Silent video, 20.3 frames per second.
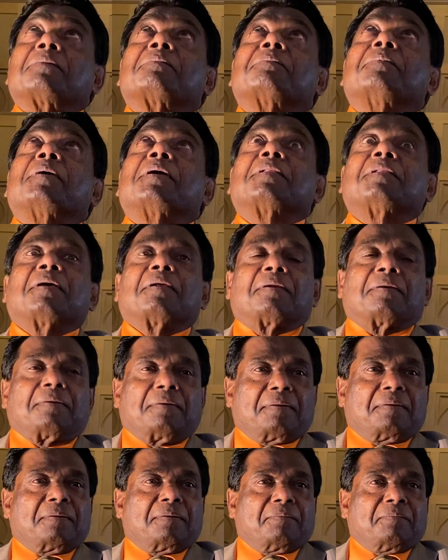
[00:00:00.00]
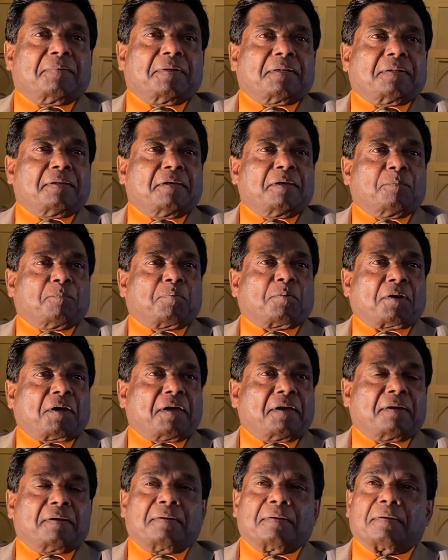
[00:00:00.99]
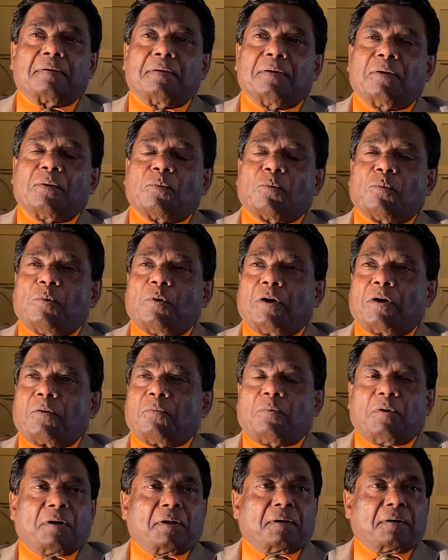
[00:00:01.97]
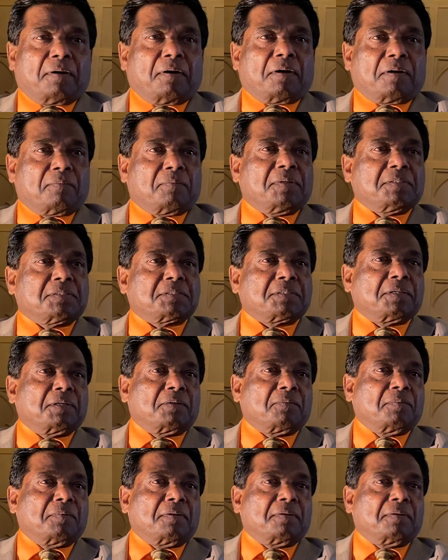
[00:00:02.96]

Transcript: when, the, when he prayed. Boy, what a God we serve.